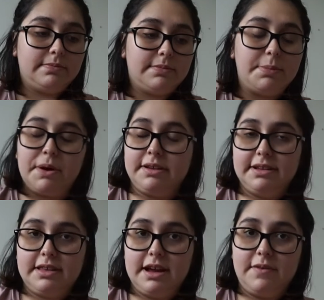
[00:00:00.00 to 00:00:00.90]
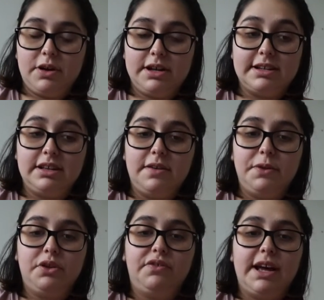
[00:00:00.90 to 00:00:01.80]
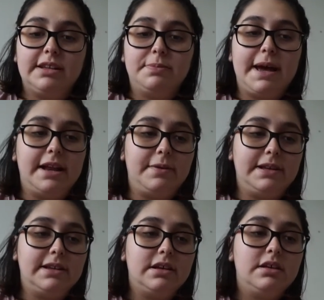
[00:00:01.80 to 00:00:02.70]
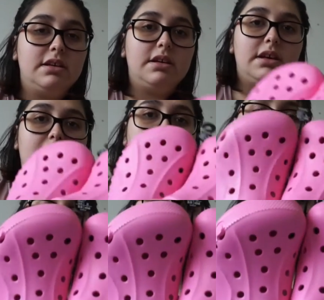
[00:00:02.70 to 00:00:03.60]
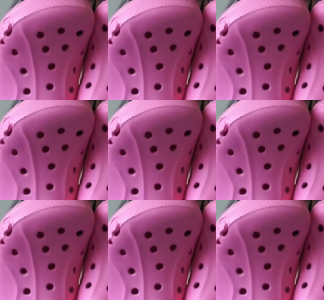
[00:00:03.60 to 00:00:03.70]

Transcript: depressing thing ever because I love those flats. But anyways, I got a pair